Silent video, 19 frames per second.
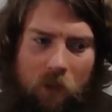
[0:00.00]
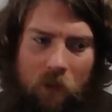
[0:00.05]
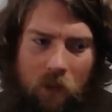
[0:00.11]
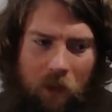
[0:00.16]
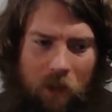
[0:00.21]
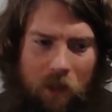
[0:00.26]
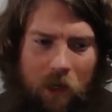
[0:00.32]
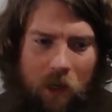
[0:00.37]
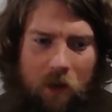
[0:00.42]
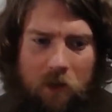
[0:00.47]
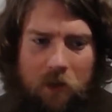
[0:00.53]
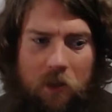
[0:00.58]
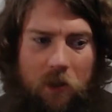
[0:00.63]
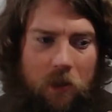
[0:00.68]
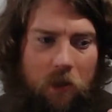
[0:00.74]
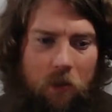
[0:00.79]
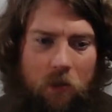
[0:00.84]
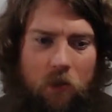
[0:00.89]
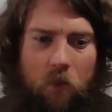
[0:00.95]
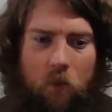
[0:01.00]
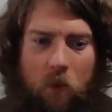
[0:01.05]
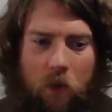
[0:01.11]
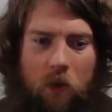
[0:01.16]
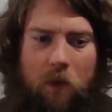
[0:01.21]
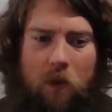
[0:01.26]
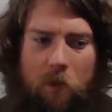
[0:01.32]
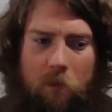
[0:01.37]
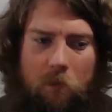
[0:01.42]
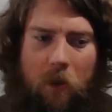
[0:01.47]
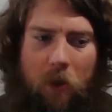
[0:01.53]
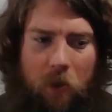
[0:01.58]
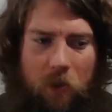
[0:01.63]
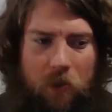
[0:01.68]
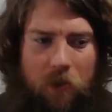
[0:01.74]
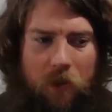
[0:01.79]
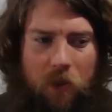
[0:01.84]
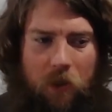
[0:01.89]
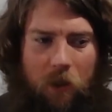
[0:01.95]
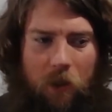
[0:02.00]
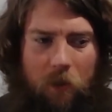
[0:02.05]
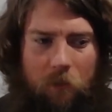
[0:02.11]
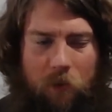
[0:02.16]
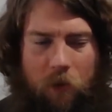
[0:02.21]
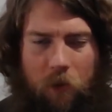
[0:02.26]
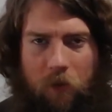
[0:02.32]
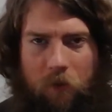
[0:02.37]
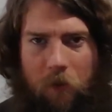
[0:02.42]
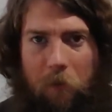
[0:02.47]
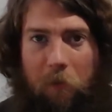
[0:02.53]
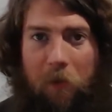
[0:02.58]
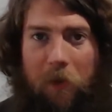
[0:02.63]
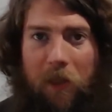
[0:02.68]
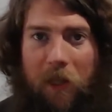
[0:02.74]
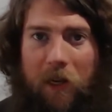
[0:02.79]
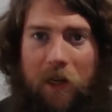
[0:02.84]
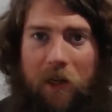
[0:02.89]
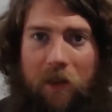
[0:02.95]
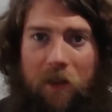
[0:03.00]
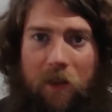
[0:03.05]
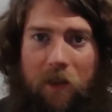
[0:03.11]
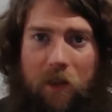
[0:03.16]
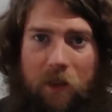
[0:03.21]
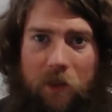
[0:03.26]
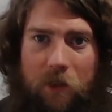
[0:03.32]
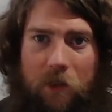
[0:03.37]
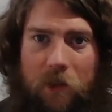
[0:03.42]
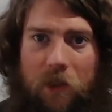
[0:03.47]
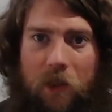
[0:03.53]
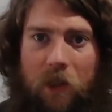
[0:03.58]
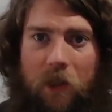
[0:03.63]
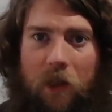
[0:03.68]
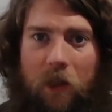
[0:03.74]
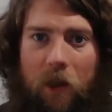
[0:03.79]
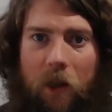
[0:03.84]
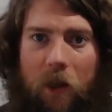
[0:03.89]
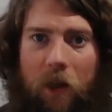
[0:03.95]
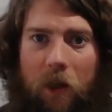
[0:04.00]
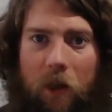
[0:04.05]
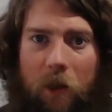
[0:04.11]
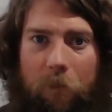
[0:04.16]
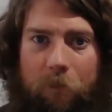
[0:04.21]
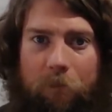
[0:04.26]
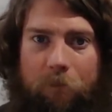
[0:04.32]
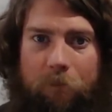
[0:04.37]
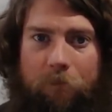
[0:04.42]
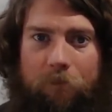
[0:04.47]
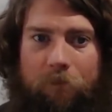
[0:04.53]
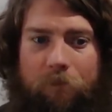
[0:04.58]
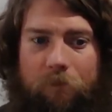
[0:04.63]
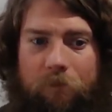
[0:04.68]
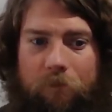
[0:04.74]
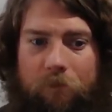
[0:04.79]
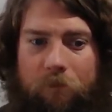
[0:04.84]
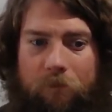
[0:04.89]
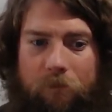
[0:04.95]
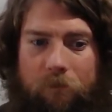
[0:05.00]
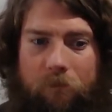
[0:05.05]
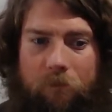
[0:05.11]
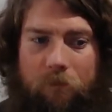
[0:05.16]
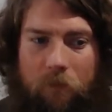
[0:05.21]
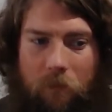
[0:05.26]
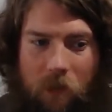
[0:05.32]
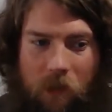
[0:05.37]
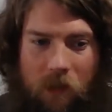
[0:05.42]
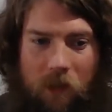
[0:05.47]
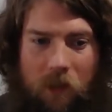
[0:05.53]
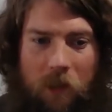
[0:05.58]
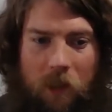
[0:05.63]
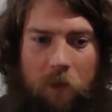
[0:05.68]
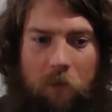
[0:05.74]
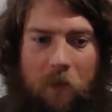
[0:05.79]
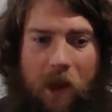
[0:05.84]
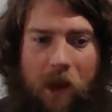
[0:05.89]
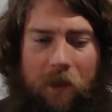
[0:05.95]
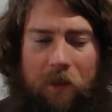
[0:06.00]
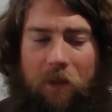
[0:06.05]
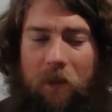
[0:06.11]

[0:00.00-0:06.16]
I guarantee you it's one of the most sort of applied things in math.